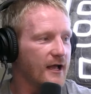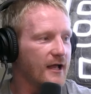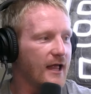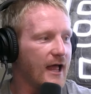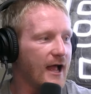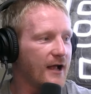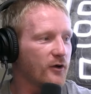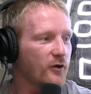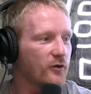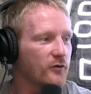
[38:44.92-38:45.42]

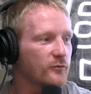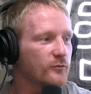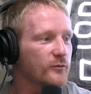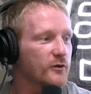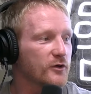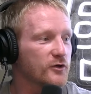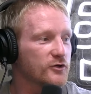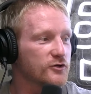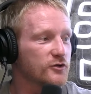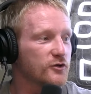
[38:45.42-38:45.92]
hang on,
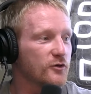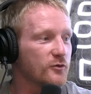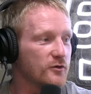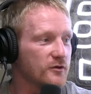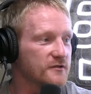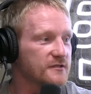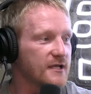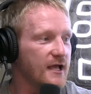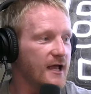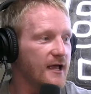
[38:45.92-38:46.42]
because you know what
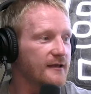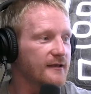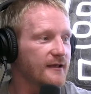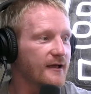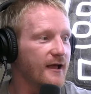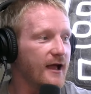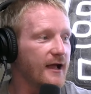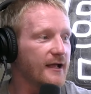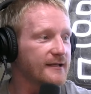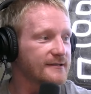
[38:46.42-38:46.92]
you said.
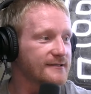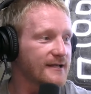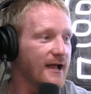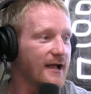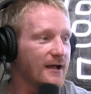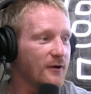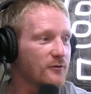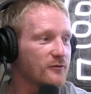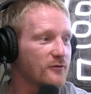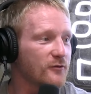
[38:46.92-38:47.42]
I get to
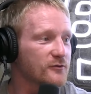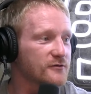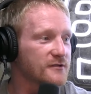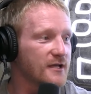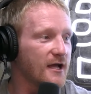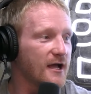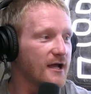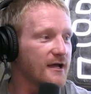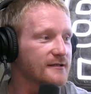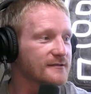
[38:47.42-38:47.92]
hang out with those
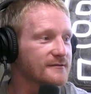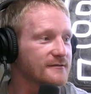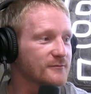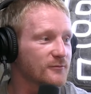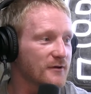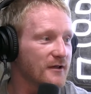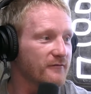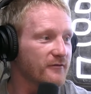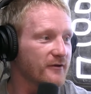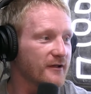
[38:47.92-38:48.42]
guys
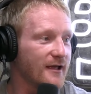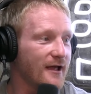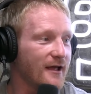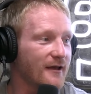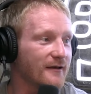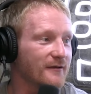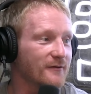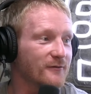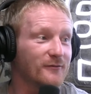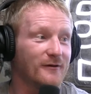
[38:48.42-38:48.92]
whenever I
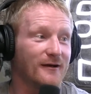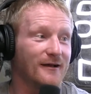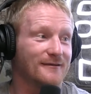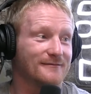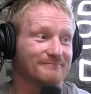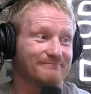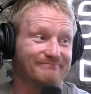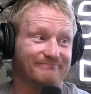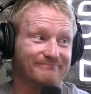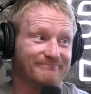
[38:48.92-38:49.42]
can.
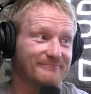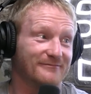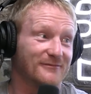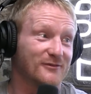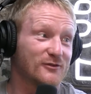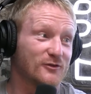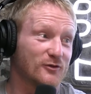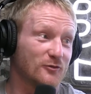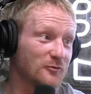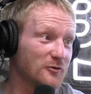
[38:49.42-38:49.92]
Well,
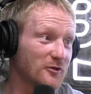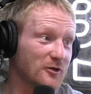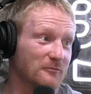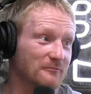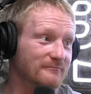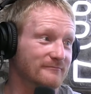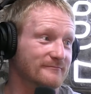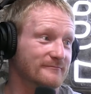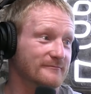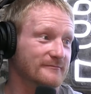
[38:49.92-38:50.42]
some of them.